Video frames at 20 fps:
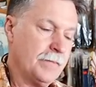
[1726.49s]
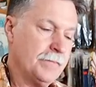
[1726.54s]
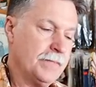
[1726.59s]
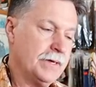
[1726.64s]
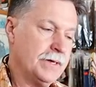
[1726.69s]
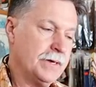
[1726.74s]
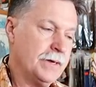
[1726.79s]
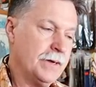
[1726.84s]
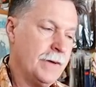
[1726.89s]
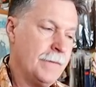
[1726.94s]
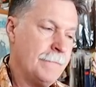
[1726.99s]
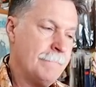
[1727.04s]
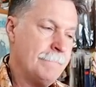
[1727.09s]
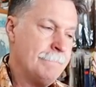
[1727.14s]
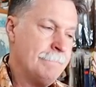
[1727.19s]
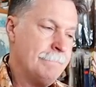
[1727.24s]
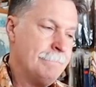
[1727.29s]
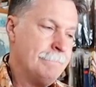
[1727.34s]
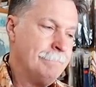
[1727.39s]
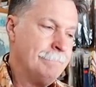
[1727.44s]
but um,
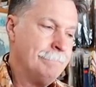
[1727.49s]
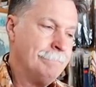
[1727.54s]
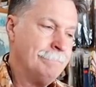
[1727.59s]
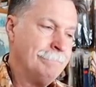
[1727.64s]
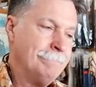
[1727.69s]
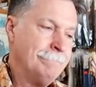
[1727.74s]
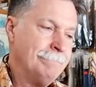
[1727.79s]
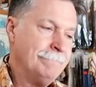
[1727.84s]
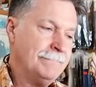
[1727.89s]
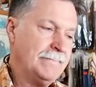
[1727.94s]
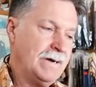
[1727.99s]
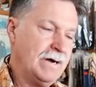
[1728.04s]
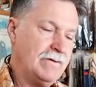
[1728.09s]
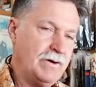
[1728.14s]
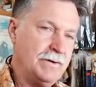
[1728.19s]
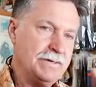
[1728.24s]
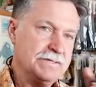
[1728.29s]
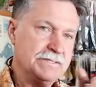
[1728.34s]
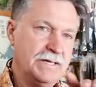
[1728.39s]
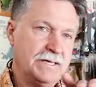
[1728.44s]
I've
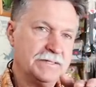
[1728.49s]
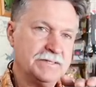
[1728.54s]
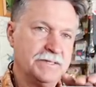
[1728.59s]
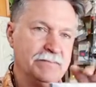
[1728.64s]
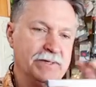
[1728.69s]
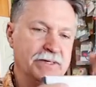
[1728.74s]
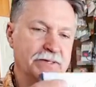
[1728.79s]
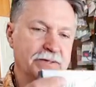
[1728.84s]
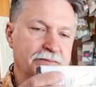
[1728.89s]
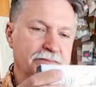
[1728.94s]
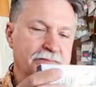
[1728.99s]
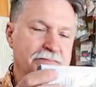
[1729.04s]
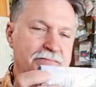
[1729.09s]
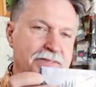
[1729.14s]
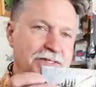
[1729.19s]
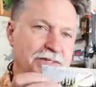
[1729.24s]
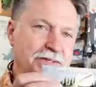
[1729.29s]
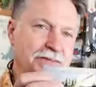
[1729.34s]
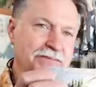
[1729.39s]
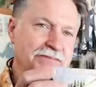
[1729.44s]
always liked the moon,
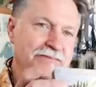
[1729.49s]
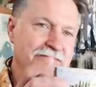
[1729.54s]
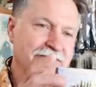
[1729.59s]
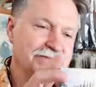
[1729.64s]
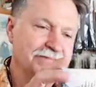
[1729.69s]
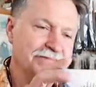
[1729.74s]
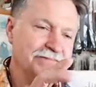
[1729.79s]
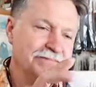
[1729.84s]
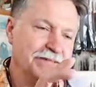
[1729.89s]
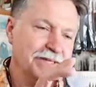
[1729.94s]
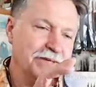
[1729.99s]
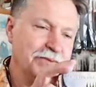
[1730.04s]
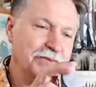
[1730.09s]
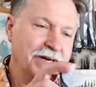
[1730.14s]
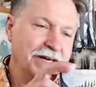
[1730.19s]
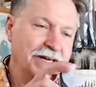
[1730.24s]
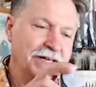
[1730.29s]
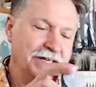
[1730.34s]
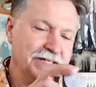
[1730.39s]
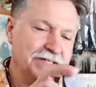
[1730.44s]
moon,
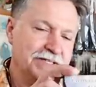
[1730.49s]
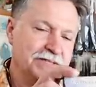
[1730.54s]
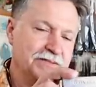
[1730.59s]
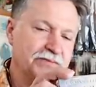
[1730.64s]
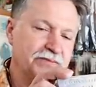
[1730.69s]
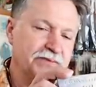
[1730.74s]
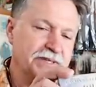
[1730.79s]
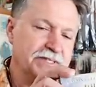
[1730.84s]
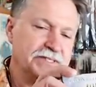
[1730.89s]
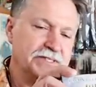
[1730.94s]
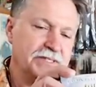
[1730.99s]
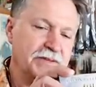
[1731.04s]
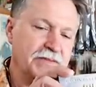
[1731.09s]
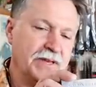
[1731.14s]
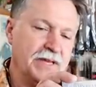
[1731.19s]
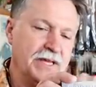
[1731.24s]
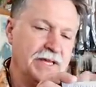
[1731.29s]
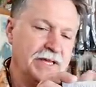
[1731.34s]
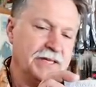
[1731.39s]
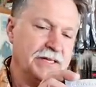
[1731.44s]
moonrise. Fishing on
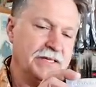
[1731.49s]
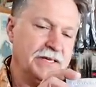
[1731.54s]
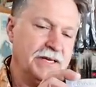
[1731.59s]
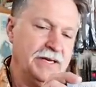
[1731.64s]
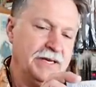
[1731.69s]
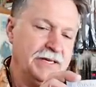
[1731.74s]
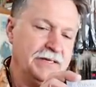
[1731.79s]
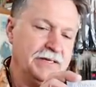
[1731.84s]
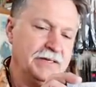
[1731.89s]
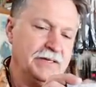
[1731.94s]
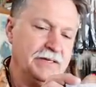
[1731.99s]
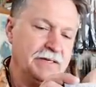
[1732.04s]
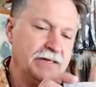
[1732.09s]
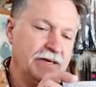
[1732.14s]
the lake at night.